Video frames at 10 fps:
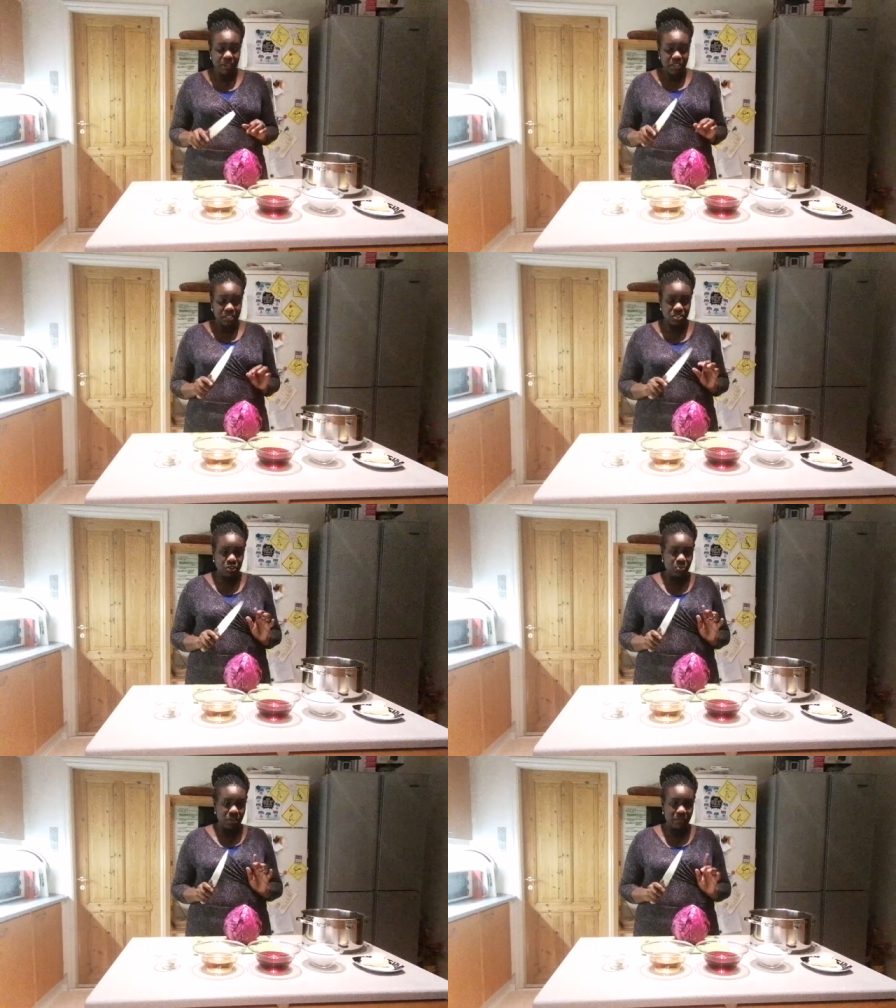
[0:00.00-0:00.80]
So
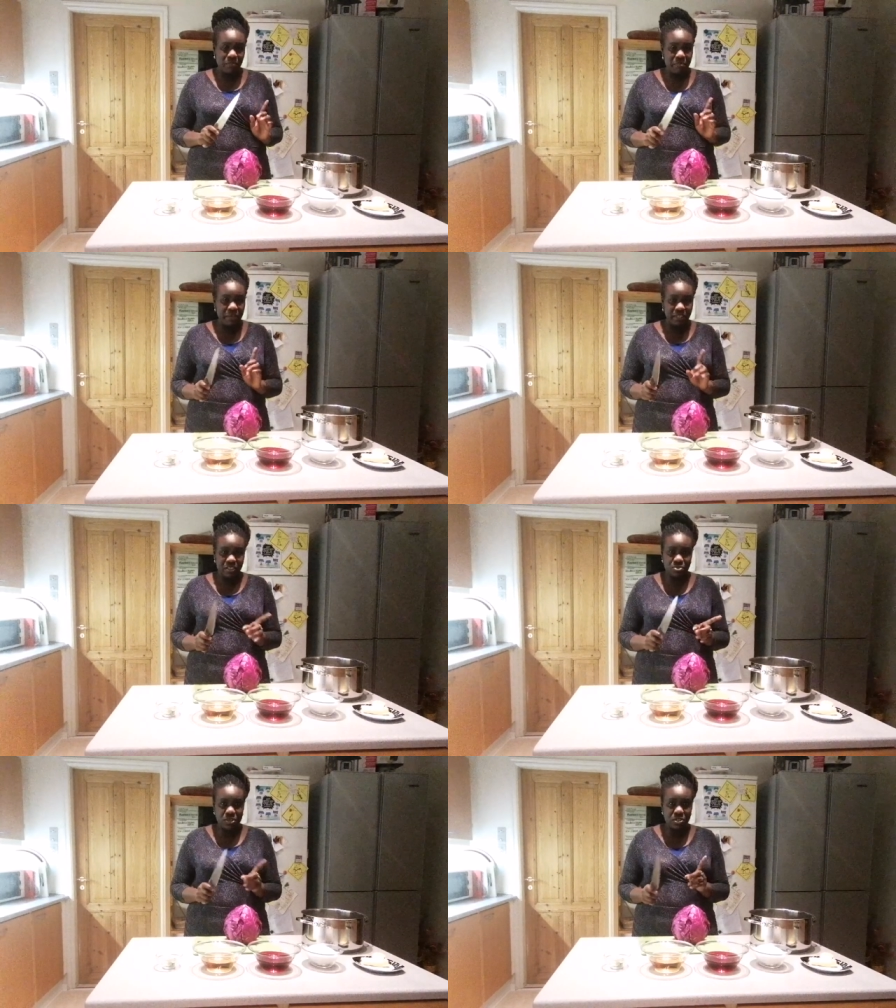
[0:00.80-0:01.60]
you want to meet the
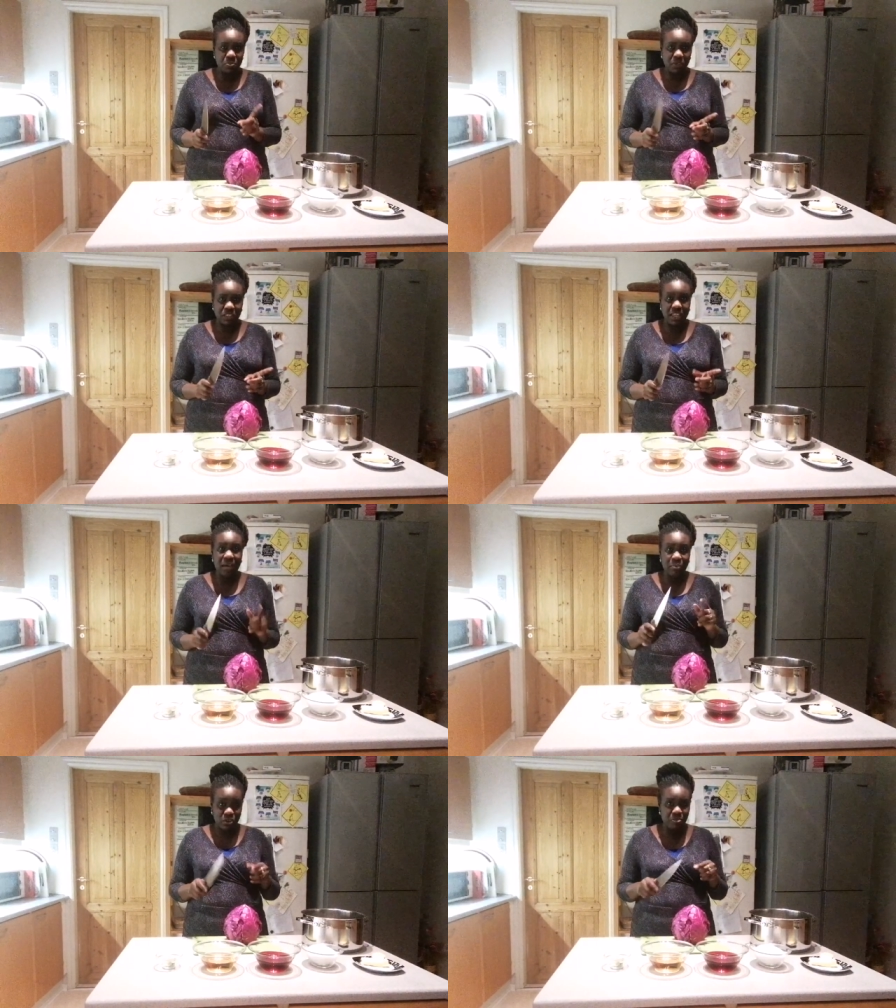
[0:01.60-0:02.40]
sweet spot there.
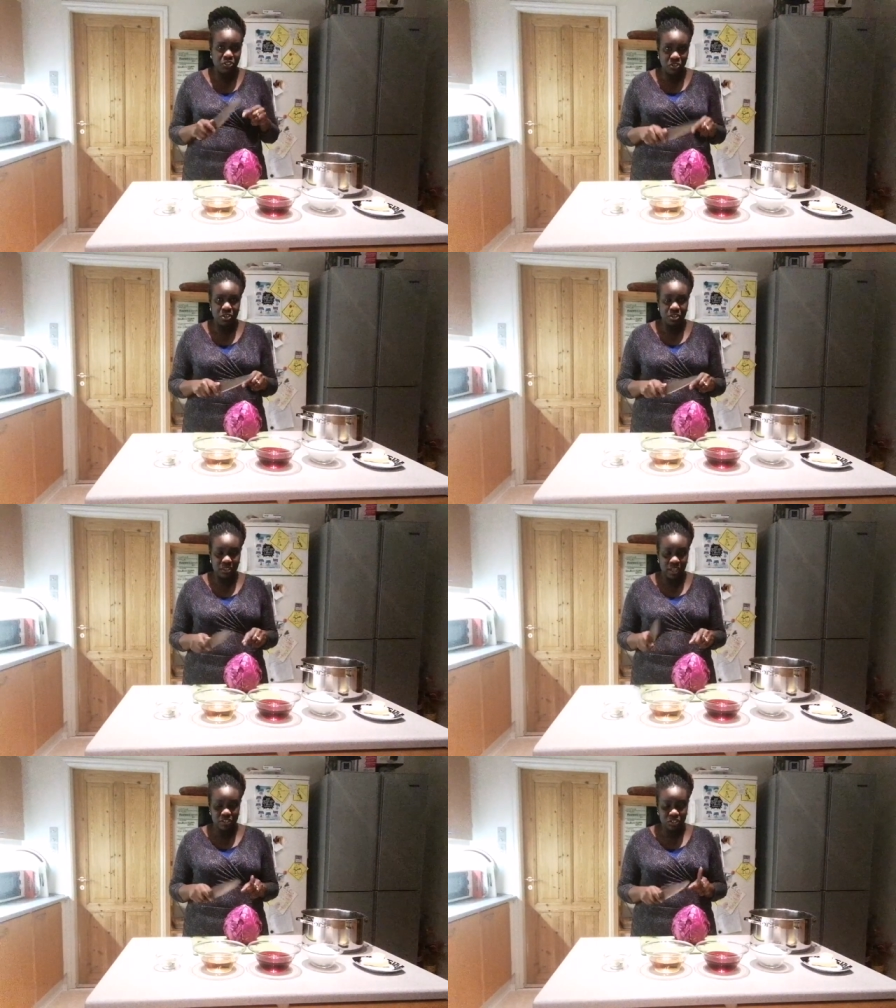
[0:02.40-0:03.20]
I'm going to be showing
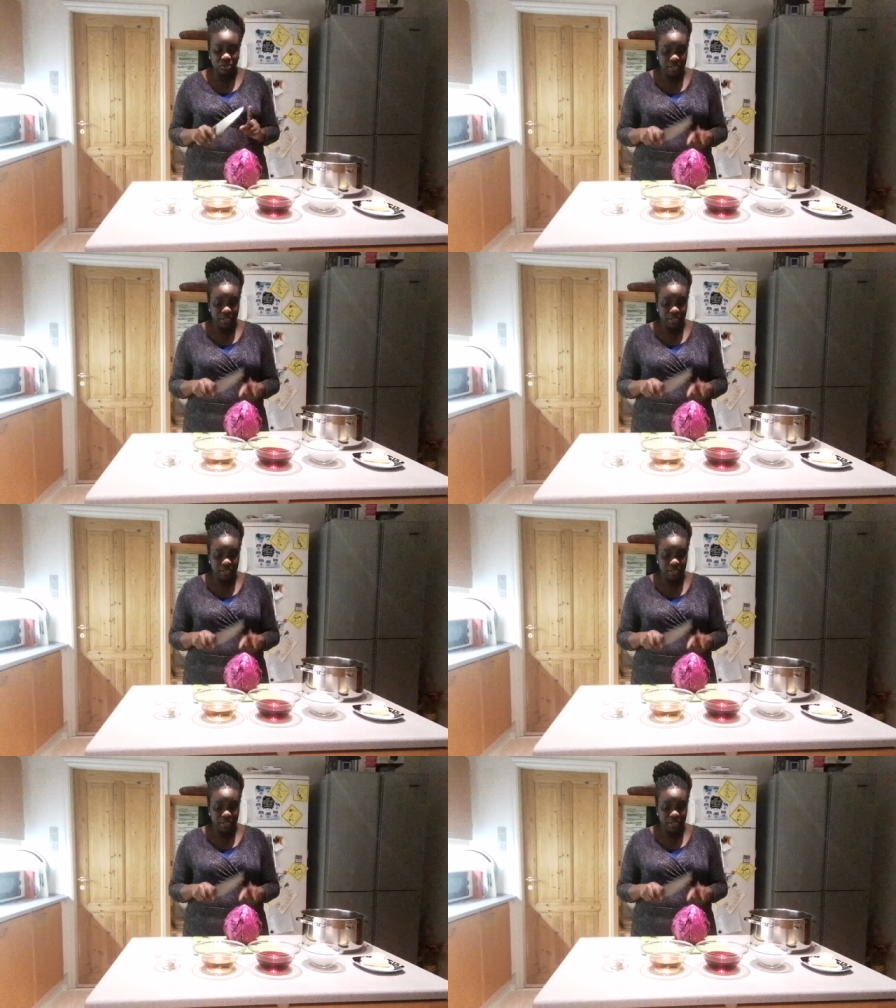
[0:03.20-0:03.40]
that to you